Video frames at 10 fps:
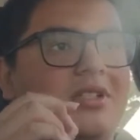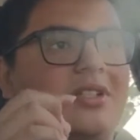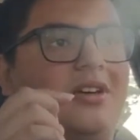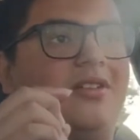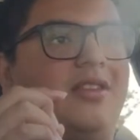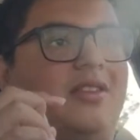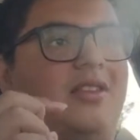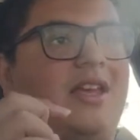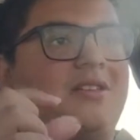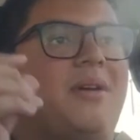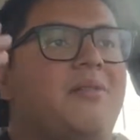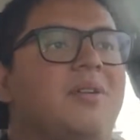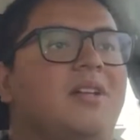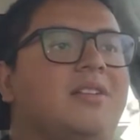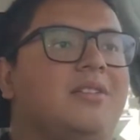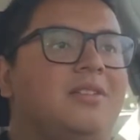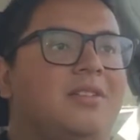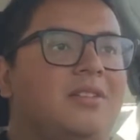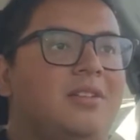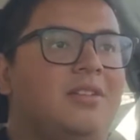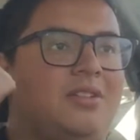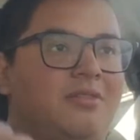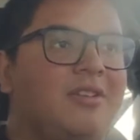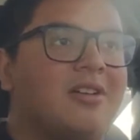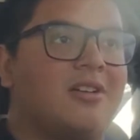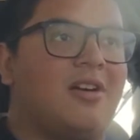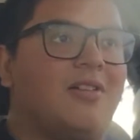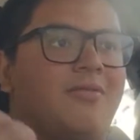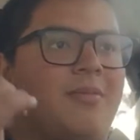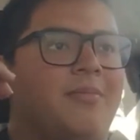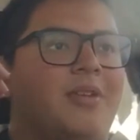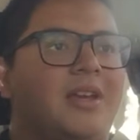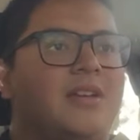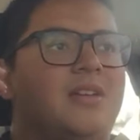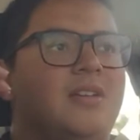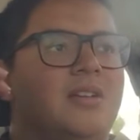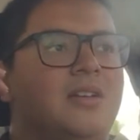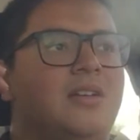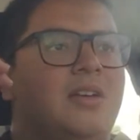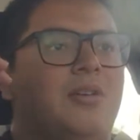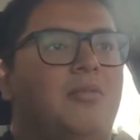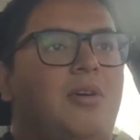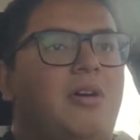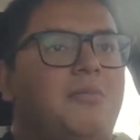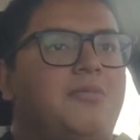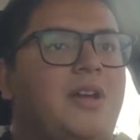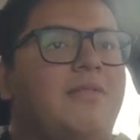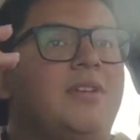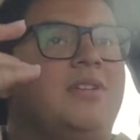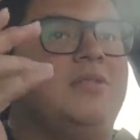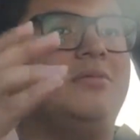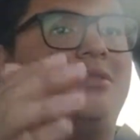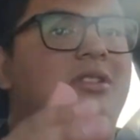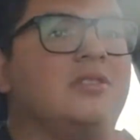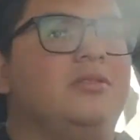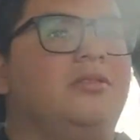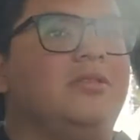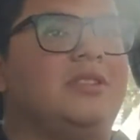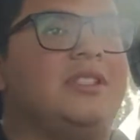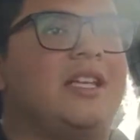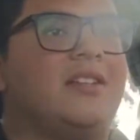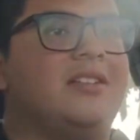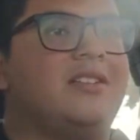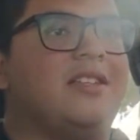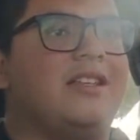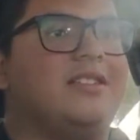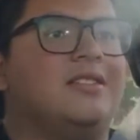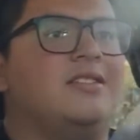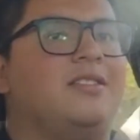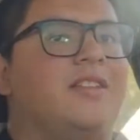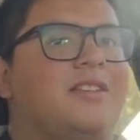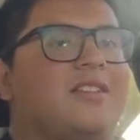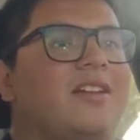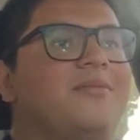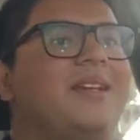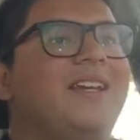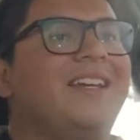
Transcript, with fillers: So that's why I want to do in the car from like while I'm driving to work. Oh, cyclists, they, they scared me.